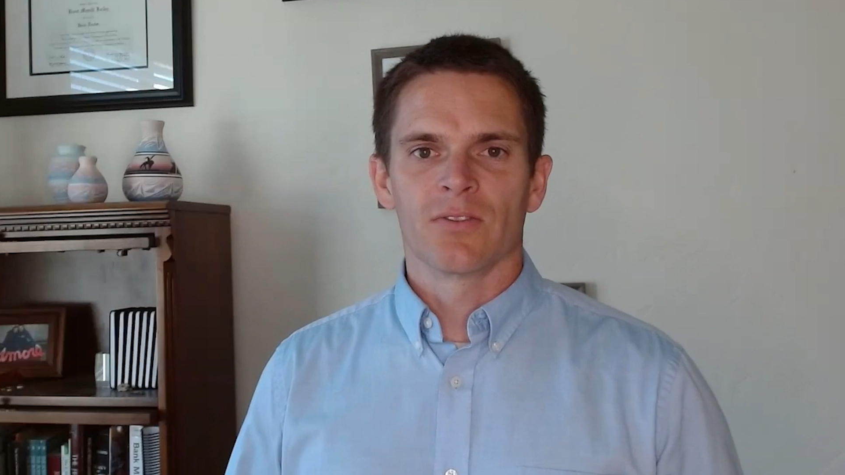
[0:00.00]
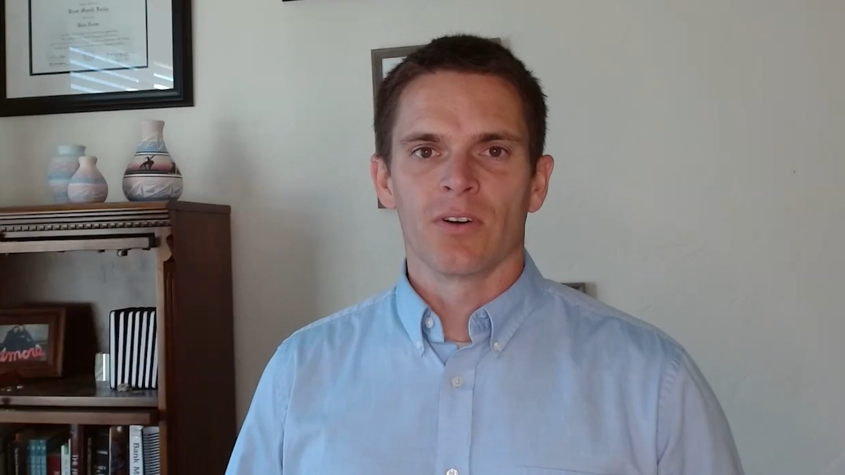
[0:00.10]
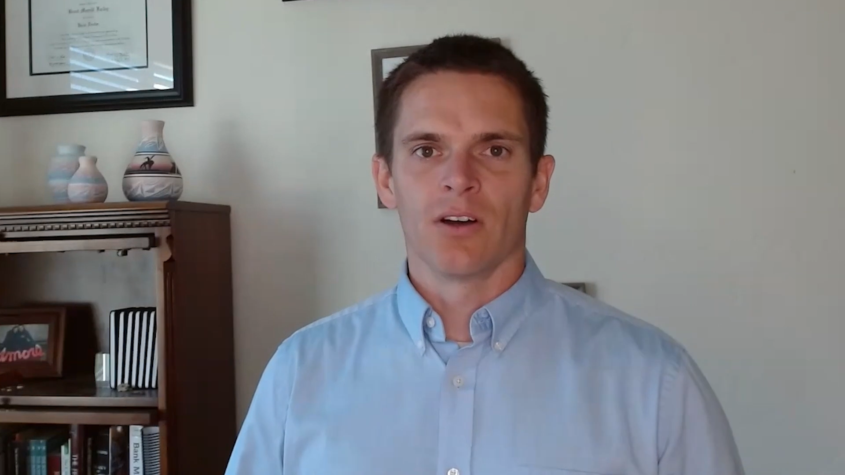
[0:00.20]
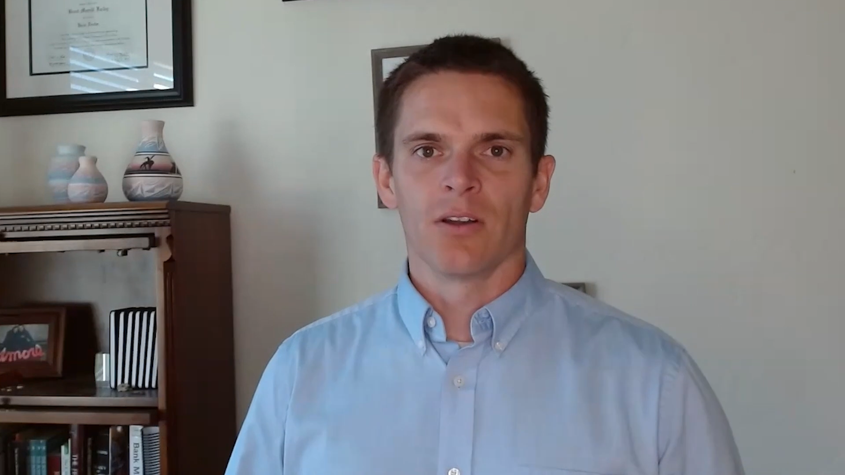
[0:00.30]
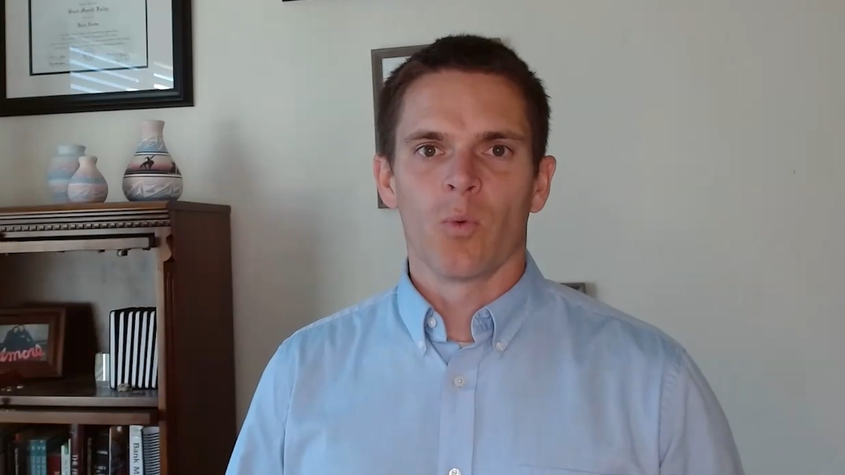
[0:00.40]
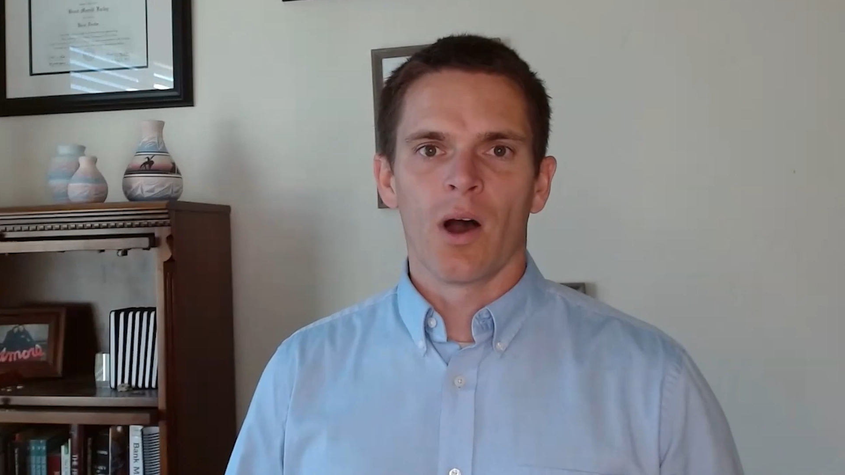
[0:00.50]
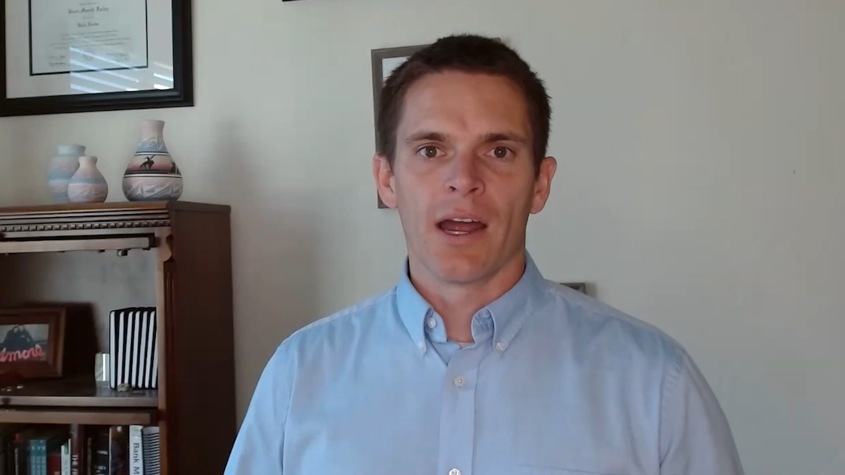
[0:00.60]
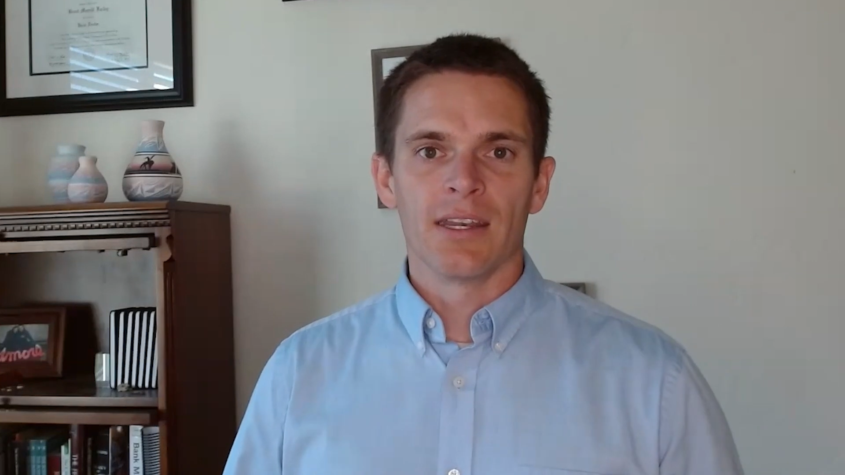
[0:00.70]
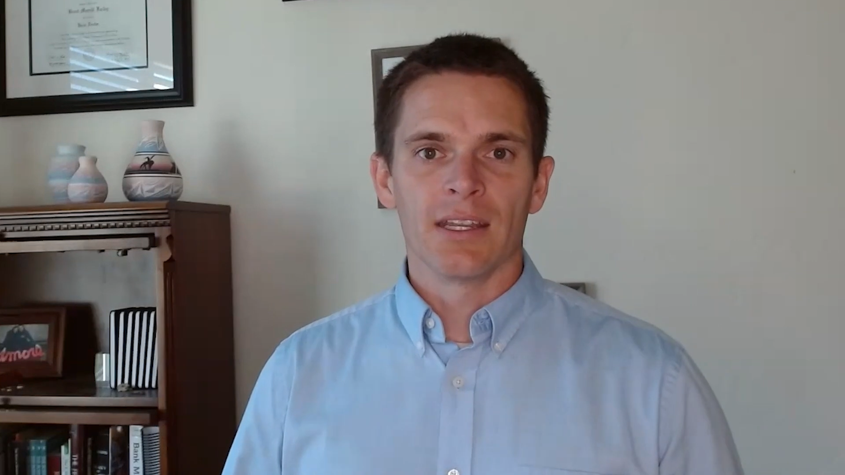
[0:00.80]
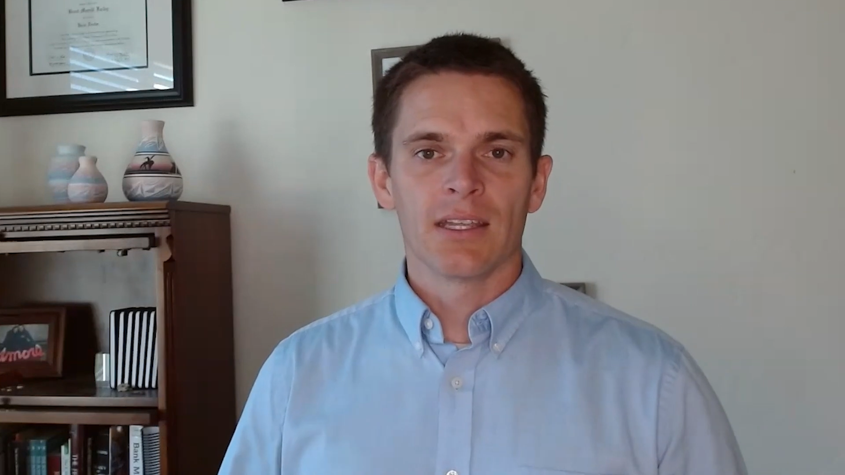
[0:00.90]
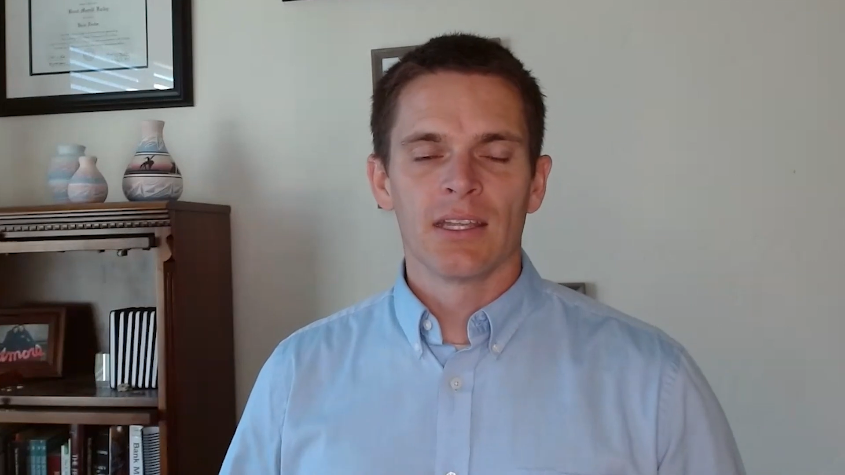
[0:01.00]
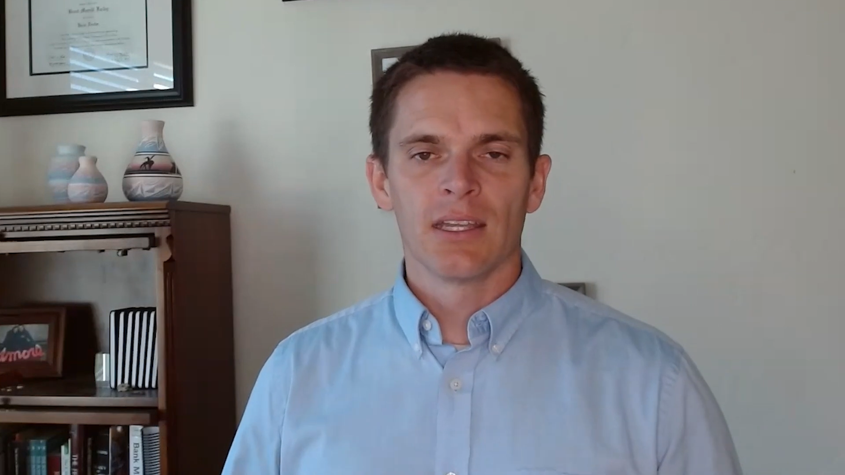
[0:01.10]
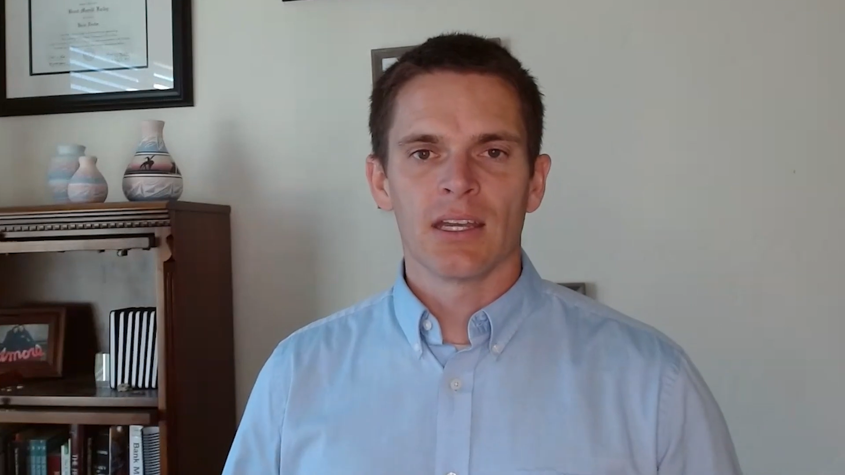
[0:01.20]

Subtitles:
for unwinding